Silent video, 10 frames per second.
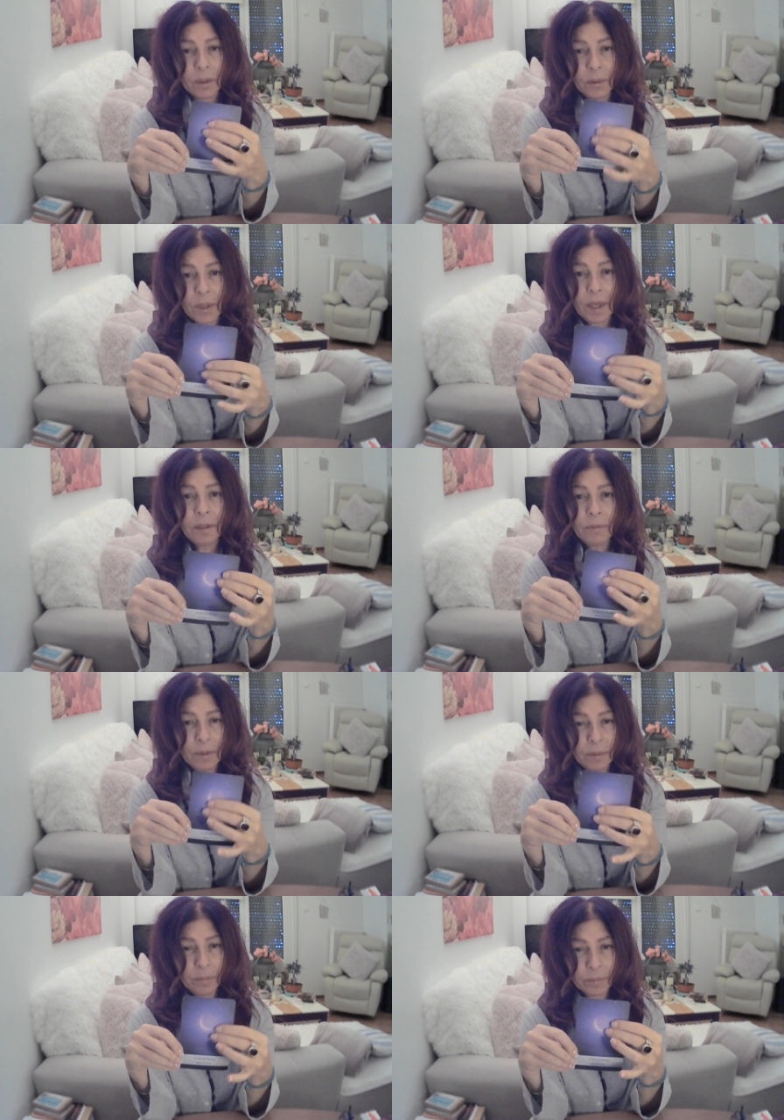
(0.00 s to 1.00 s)
a lot of
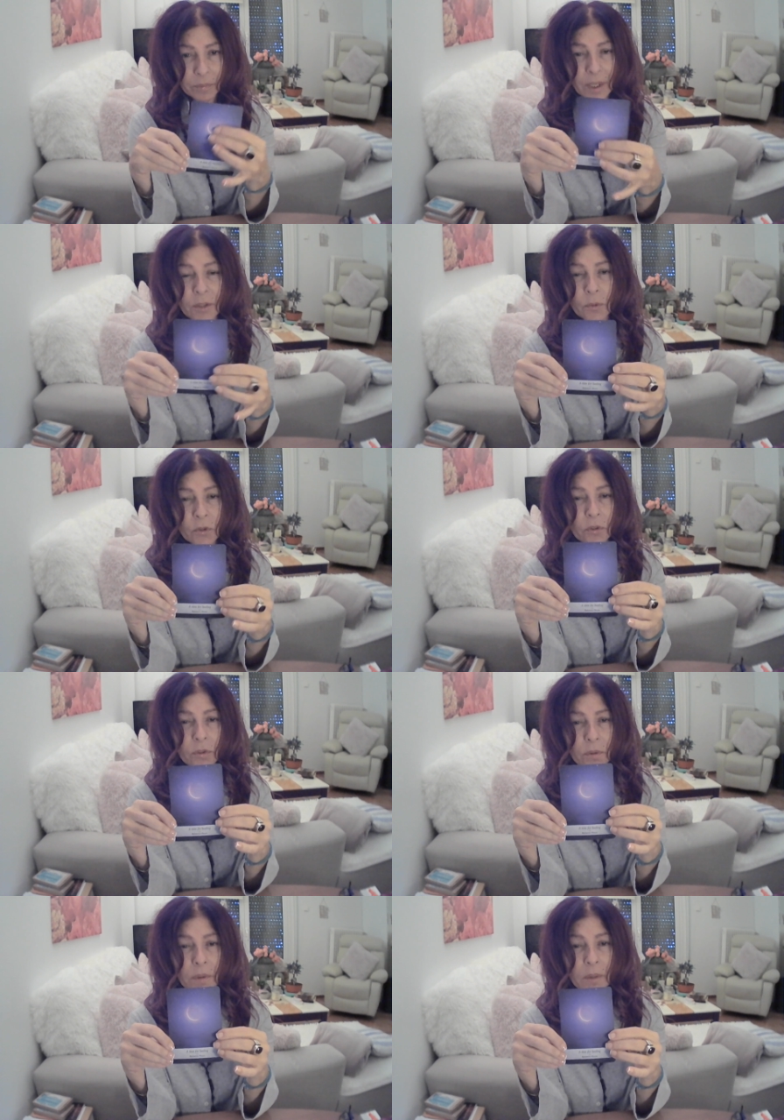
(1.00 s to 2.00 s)
you that's what you're
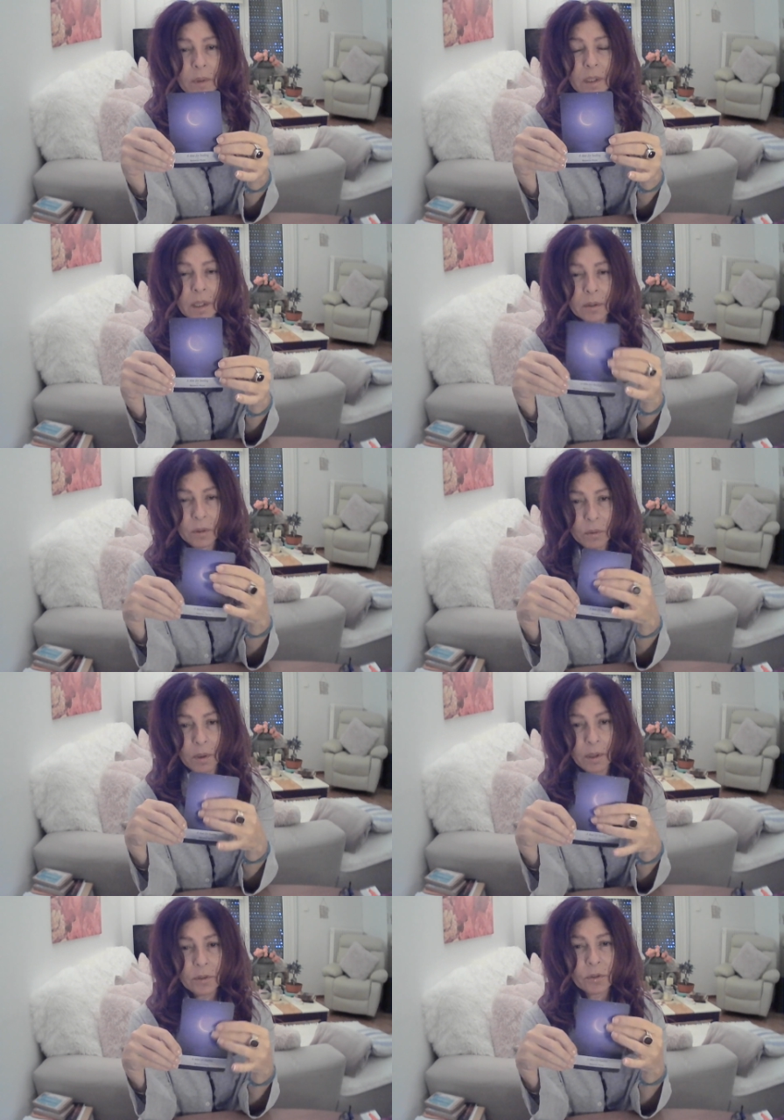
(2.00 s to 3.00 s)
doing right now.
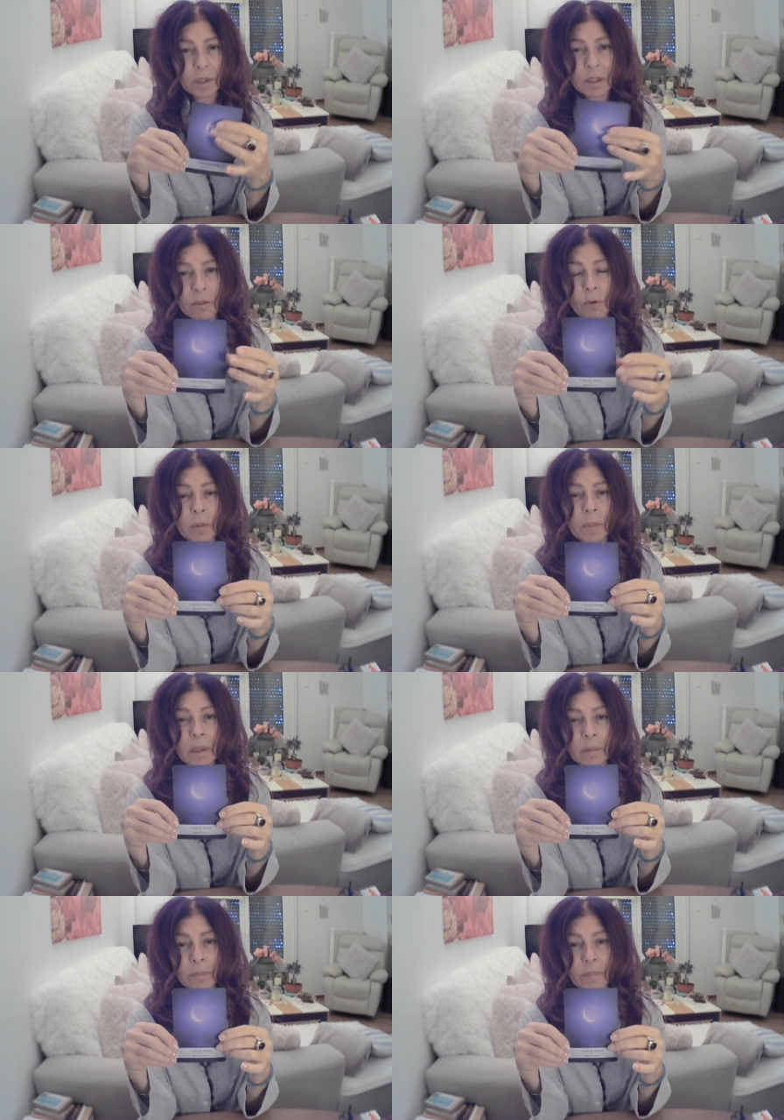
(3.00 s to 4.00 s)
You are transforming.